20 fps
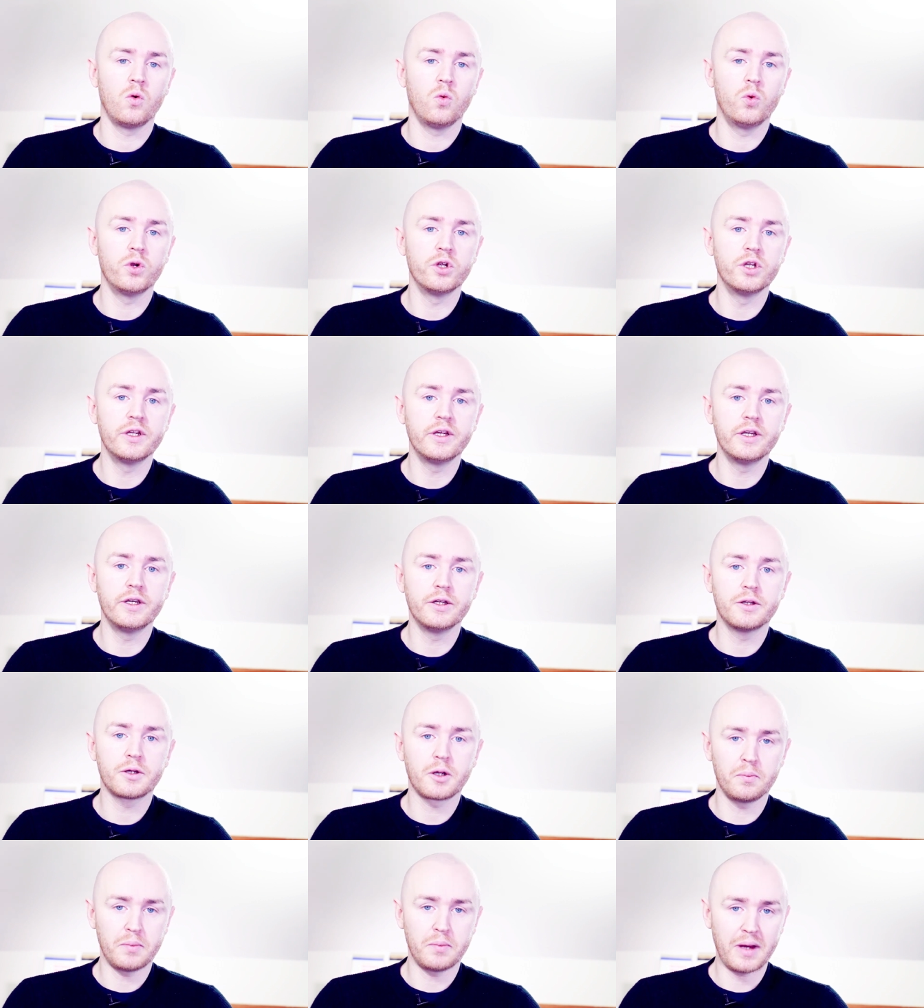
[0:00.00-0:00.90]
we
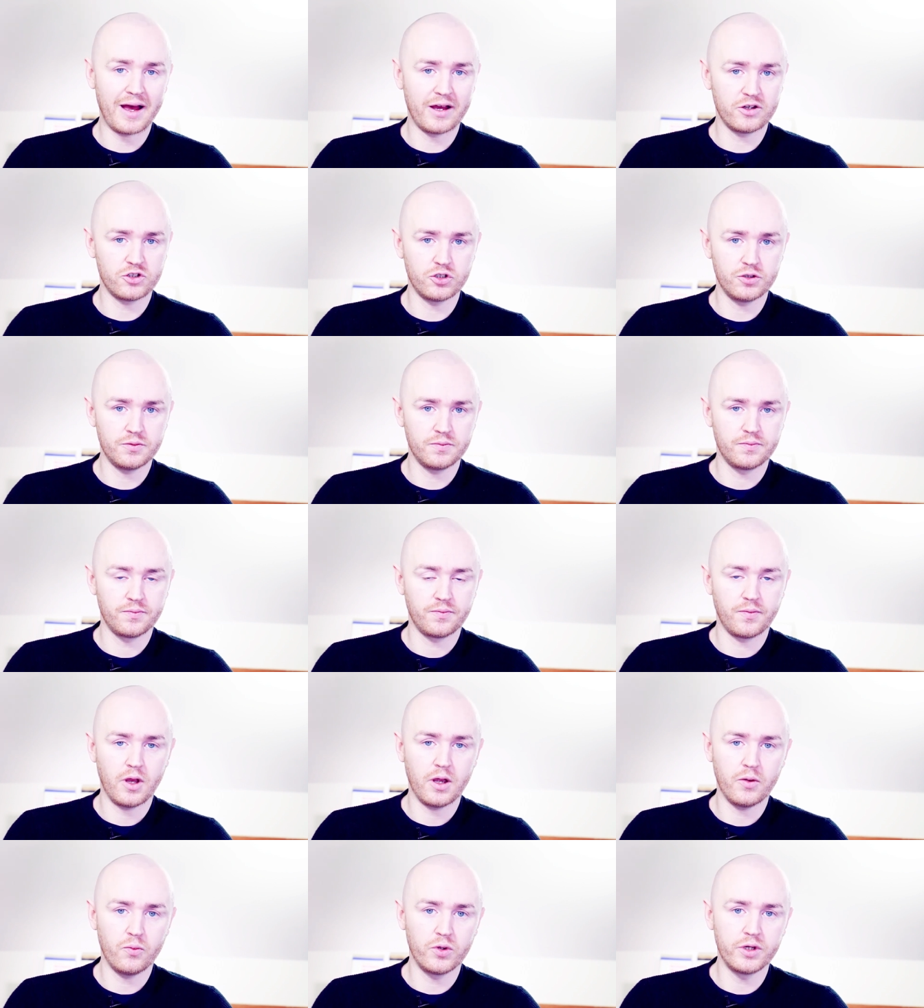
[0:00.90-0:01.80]
need compassion
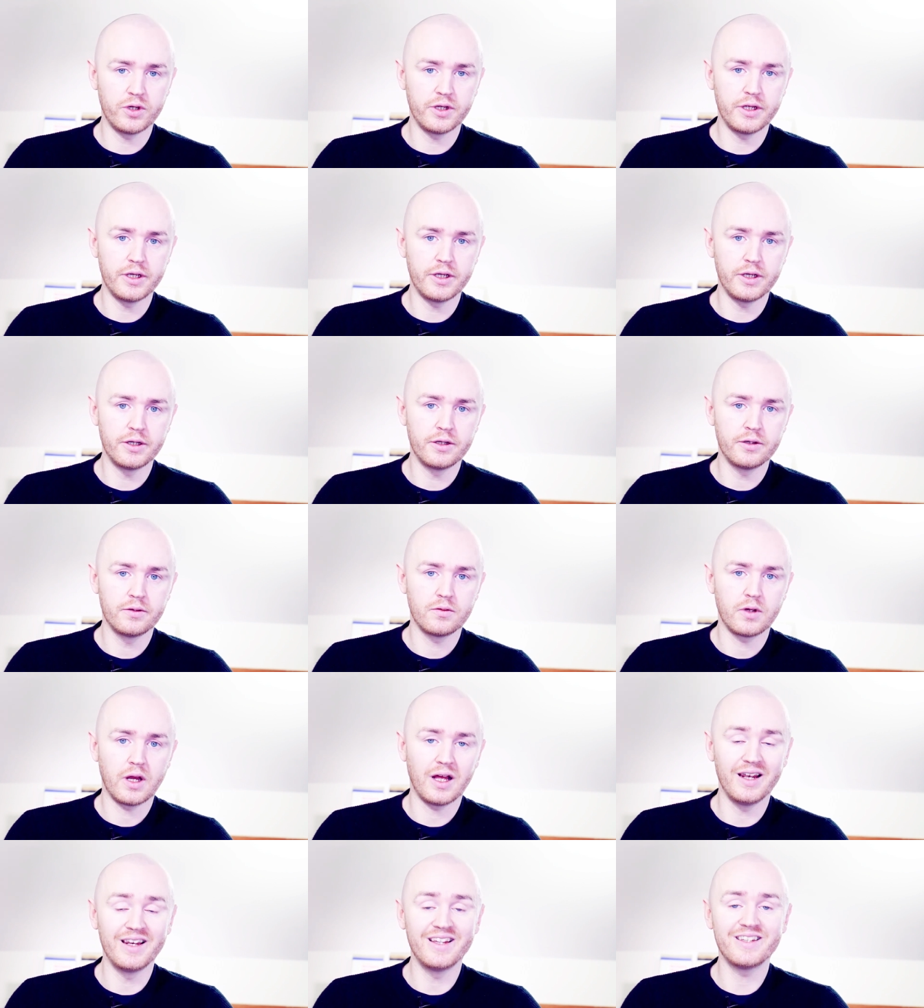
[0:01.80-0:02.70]
and we need
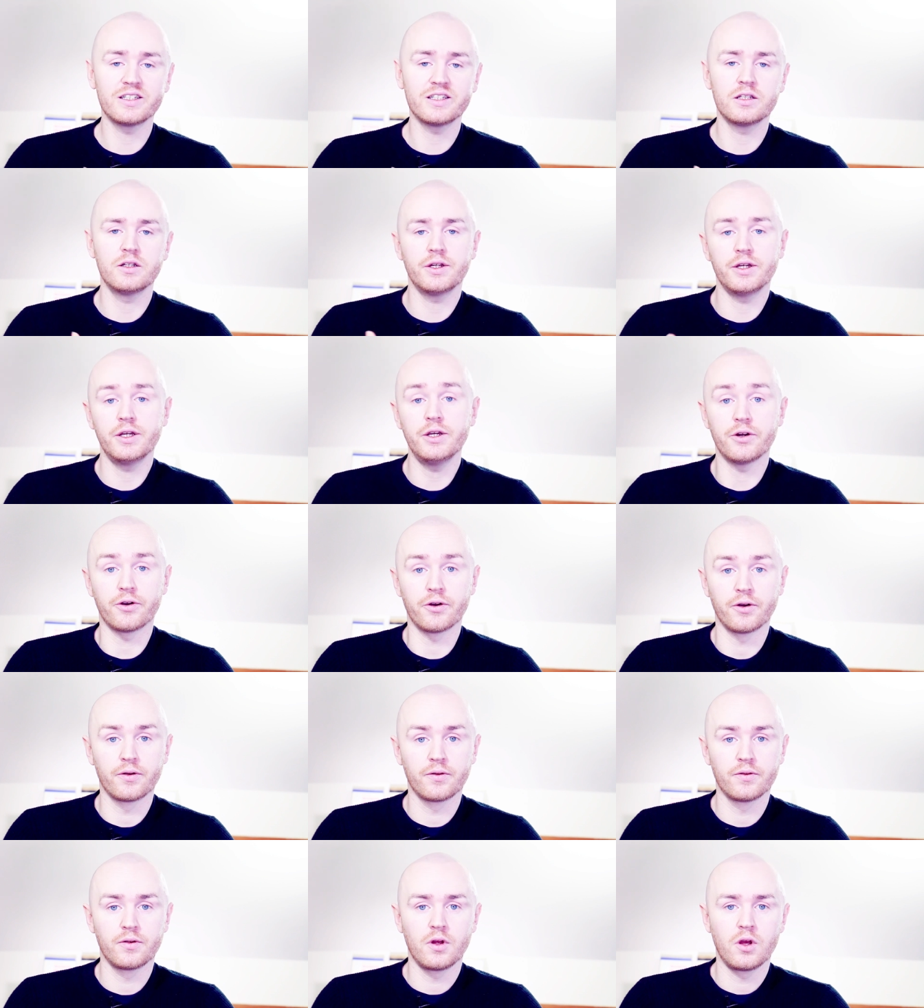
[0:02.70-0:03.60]
a listening ear.
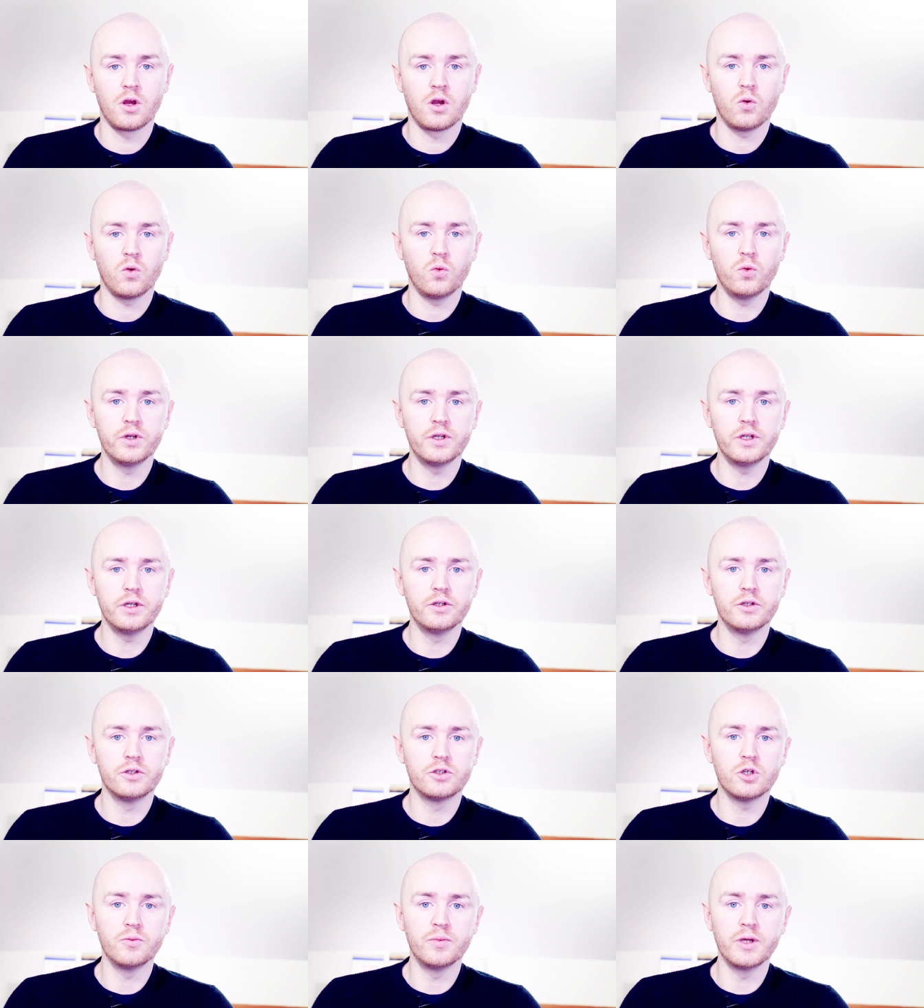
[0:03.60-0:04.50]
We
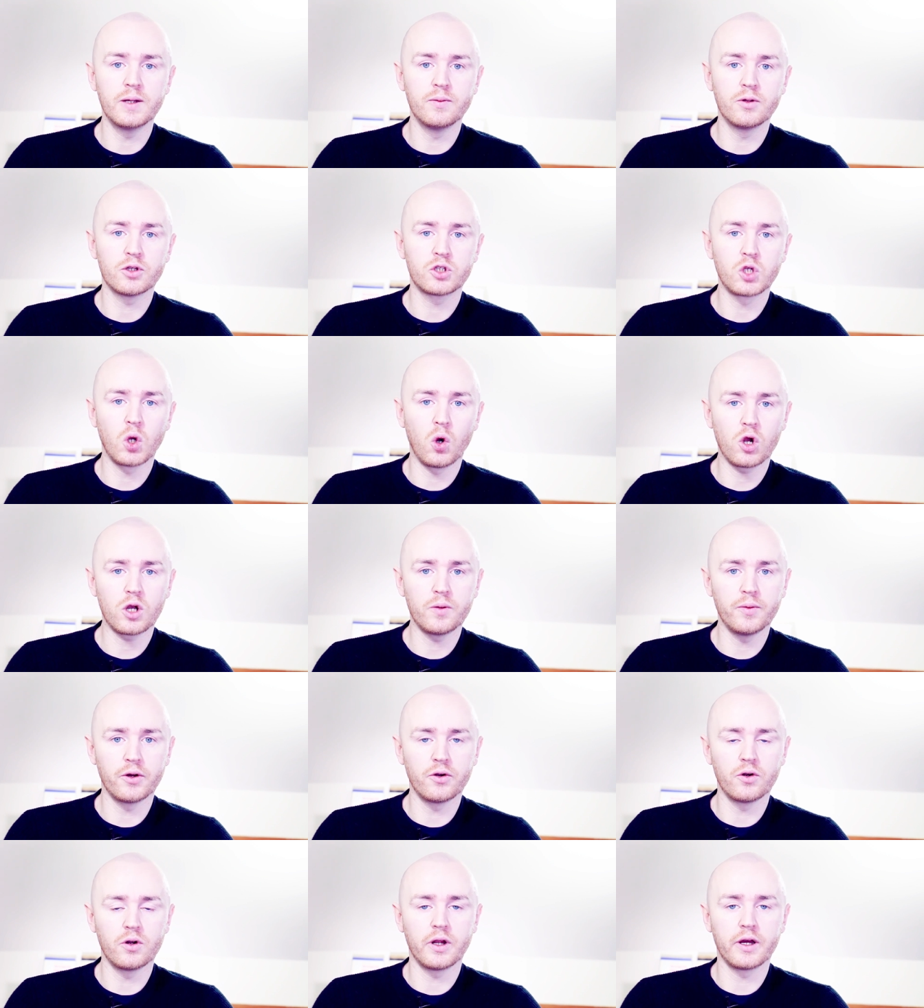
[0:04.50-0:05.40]
need to be able to talk
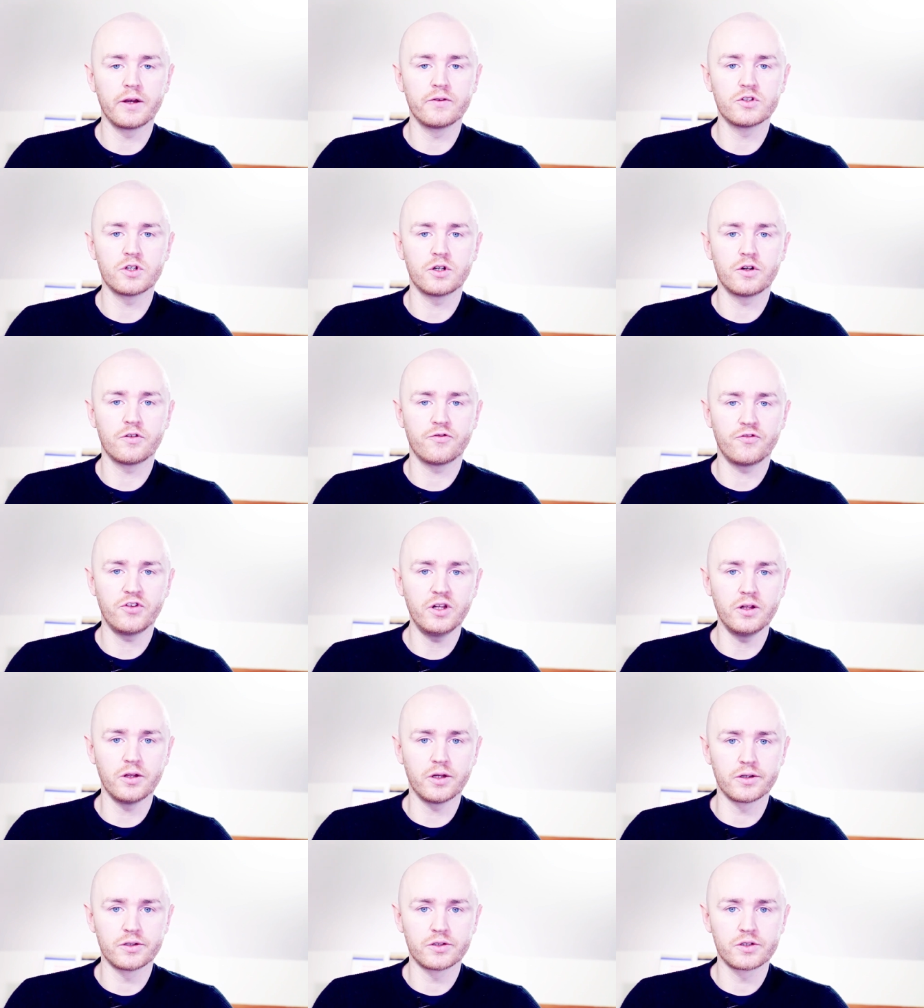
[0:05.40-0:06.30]
about our lives and our
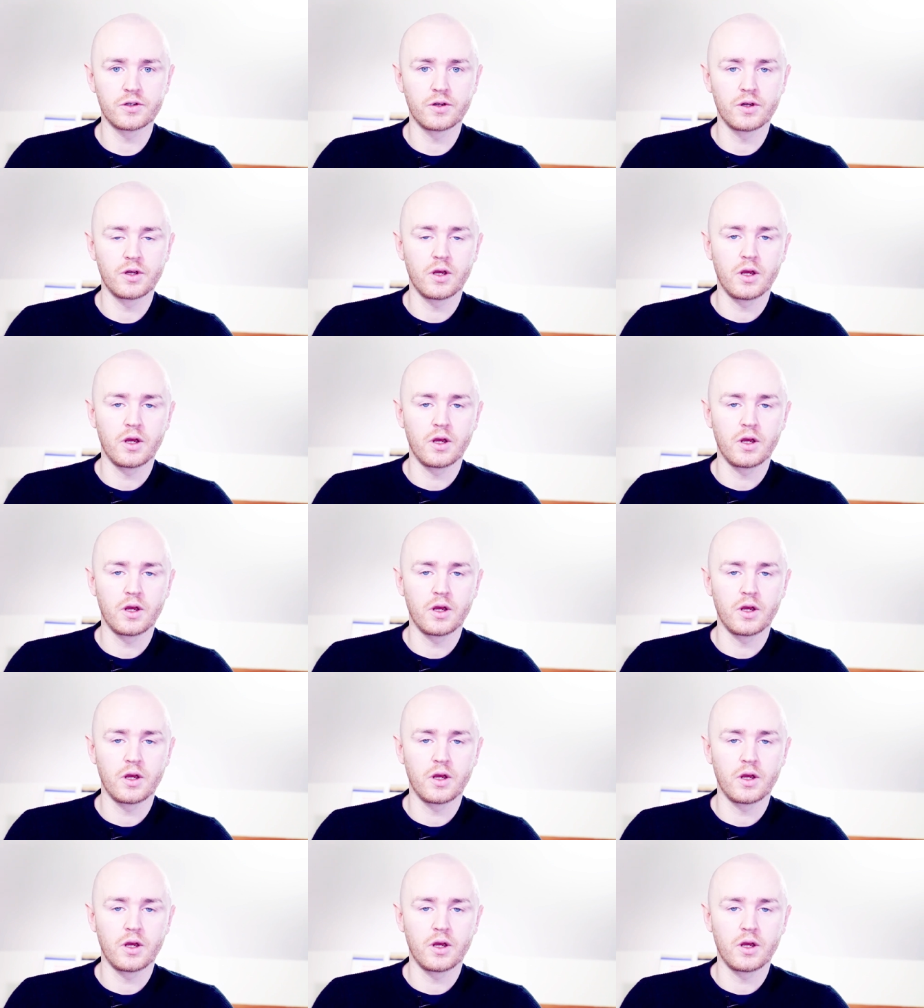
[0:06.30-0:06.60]
feelings.